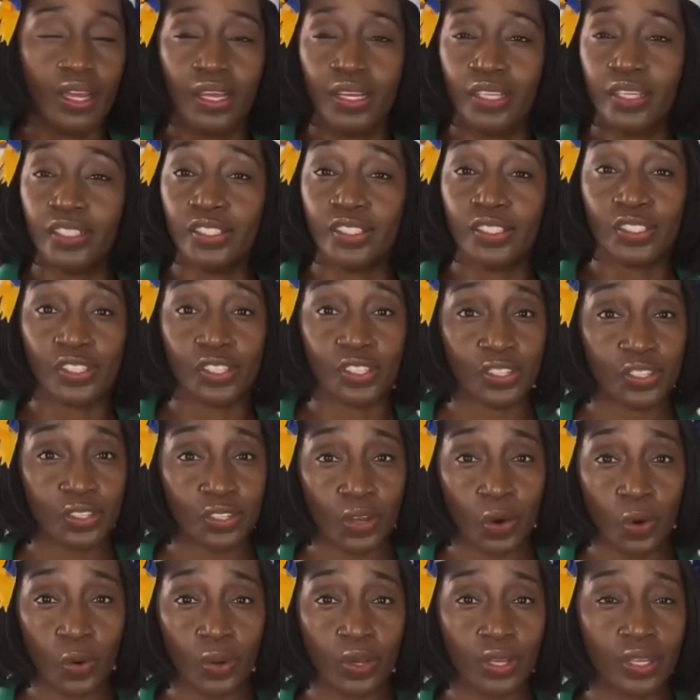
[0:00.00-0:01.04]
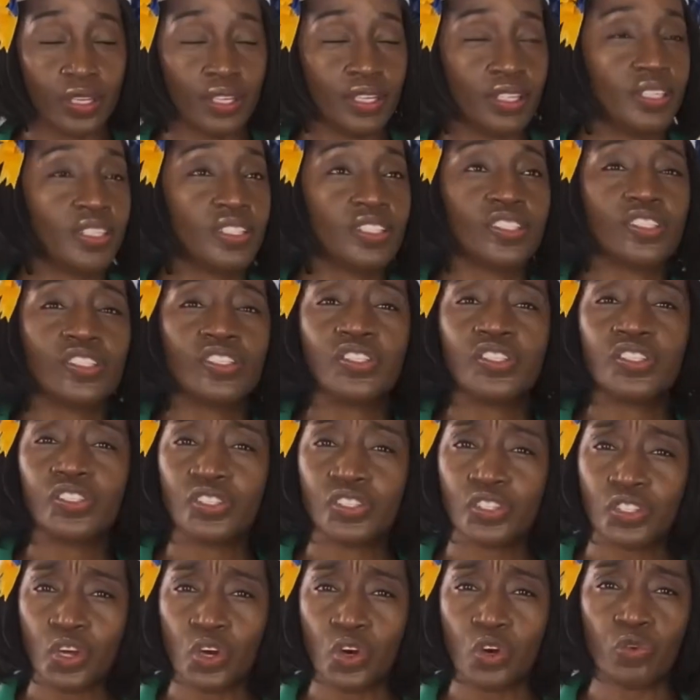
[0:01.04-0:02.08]
So good,
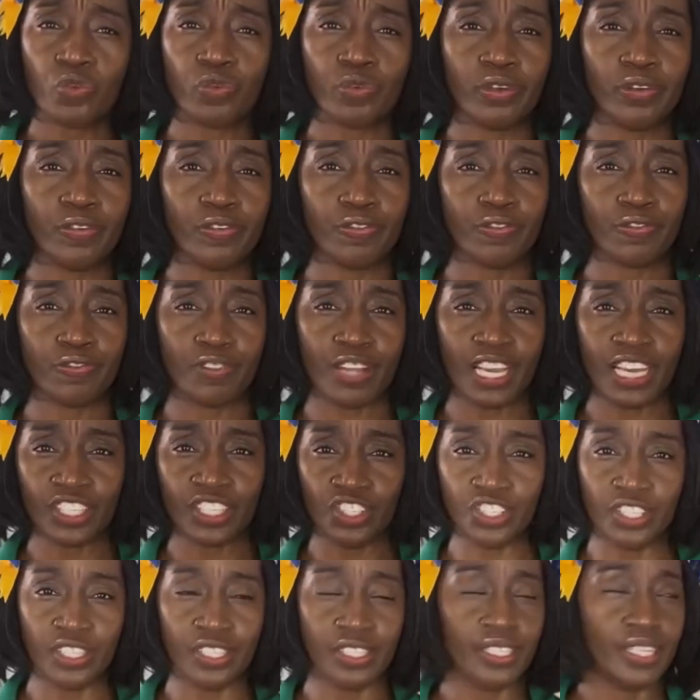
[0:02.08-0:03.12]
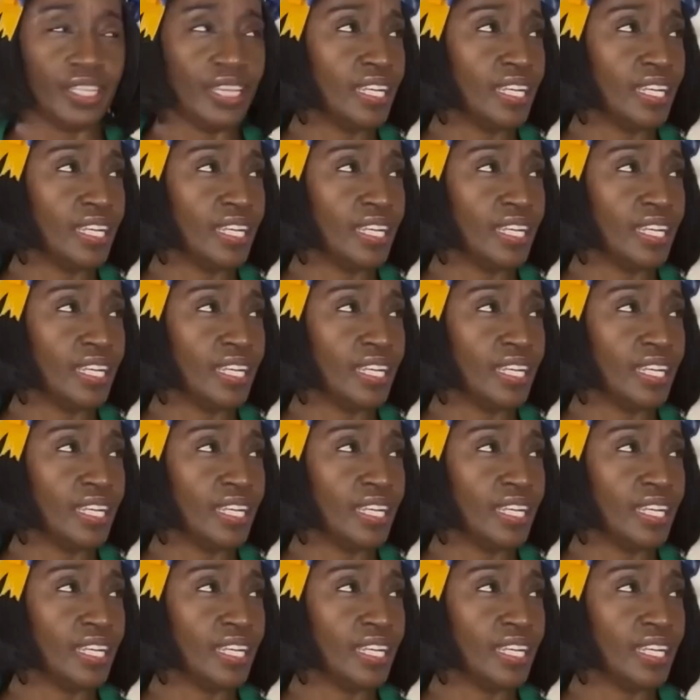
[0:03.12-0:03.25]
so refreshing.